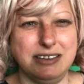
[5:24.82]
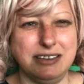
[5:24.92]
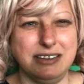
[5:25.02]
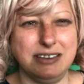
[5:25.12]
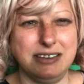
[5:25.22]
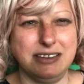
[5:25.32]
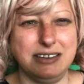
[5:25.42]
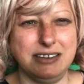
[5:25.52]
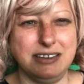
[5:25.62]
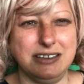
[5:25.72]
to the
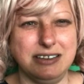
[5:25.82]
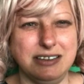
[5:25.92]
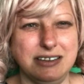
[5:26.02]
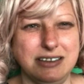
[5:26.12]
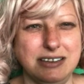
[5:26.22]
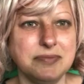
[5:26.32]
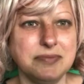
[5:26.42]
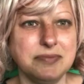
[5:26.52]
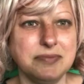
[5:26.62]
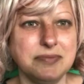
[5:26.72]
other image,
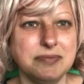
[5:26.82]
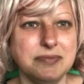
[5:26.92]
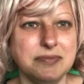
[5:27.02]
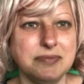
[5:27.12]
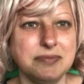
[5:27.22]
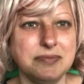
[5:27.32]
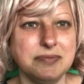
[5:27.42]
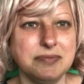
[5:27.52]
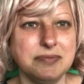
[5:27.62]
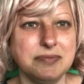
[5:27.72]

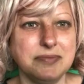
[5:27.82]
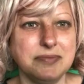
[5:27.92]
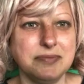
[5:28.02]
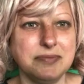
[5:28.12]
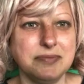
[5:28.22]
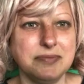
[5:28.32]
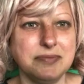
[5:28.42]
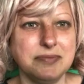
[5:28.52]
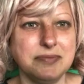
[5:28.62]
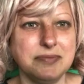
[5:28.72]
and then
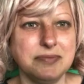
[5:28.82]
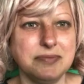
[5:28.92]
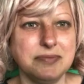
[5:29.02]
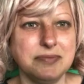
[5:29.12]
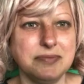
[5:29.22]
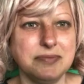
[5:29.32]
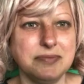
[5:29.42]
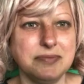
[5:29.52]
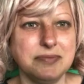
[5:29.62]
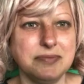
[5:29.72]
click on
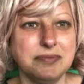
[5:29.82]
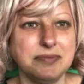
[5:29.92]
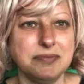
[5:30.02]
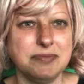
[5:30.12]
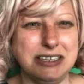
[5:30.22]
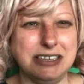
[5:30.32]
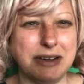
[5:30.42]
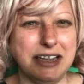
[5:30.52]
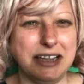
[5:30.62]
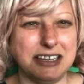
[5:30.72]
the lower one
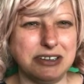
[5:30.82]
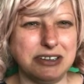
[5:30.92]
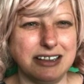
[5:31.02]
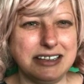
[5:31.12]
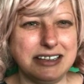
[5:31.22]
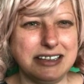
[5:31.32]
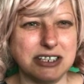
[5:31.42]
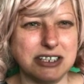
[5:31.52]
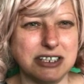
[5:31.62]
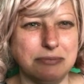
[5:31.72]
and adjust it
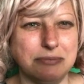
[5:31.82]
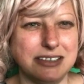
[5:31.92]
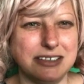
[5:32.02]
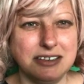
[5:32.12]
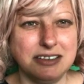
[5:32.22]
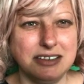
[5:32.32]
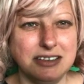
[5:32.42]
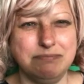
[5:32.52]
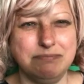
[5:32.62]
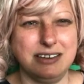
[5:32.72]
to the same
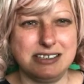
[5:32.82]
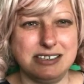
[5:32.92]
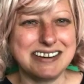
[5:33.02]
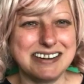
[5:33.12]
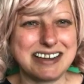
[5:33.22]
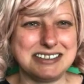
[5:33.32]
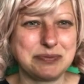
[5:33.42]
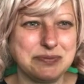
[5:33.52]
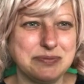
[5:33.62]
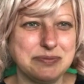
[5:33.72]
length as your video.